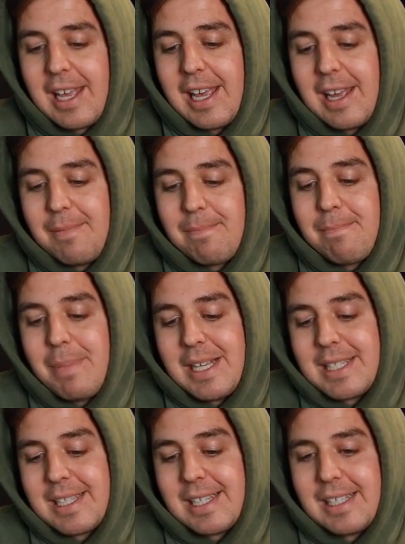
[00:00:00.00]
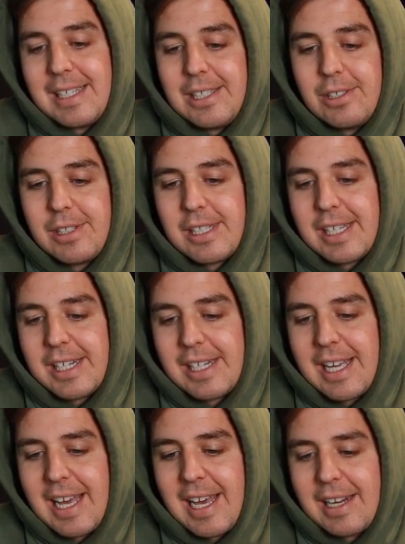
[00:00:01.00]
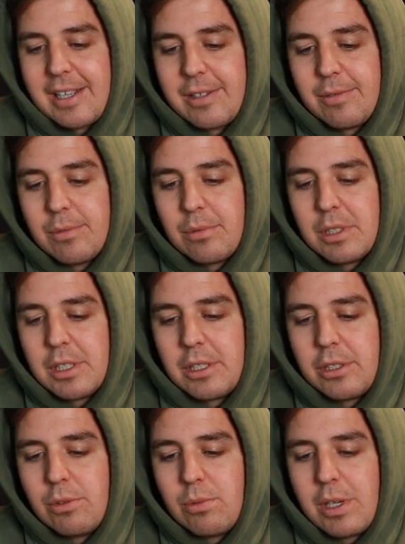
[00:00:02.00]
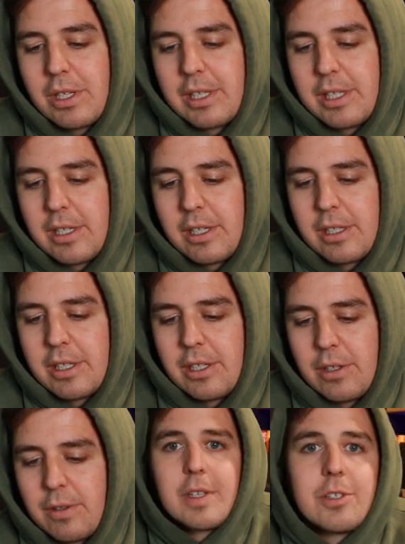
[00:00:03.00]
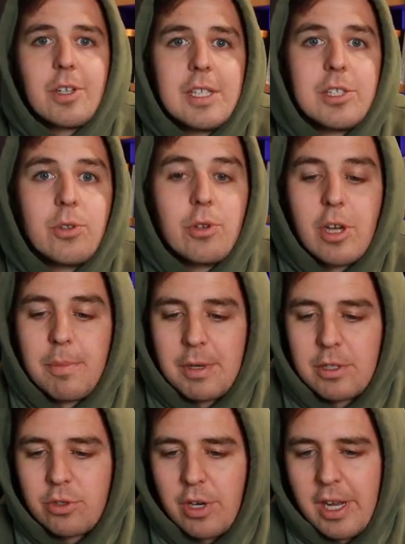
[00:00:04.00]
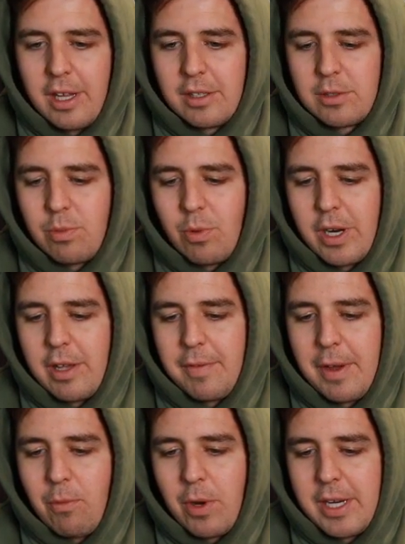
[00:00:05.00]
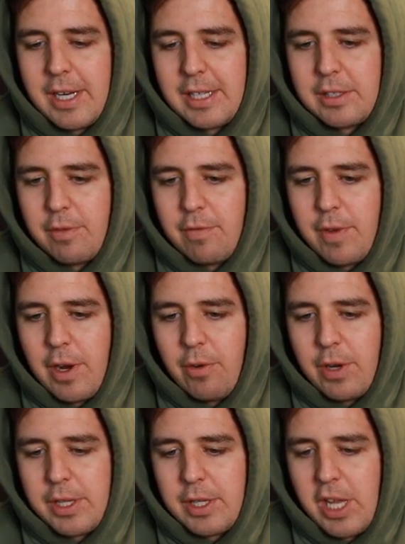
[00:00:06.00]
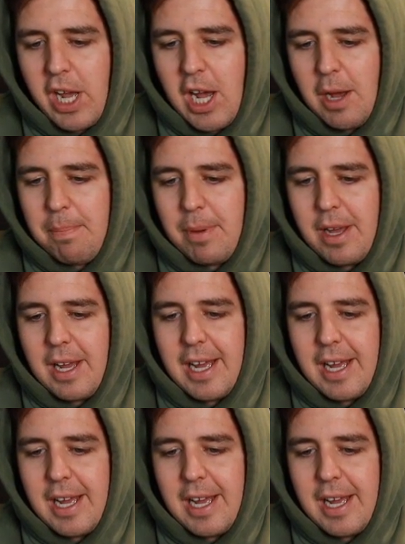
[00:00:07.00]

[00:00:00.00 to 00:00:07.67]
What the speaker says: And basically, you can kind of add it where you want it on here. So let's do a couple of trials. What if I want it at the very top?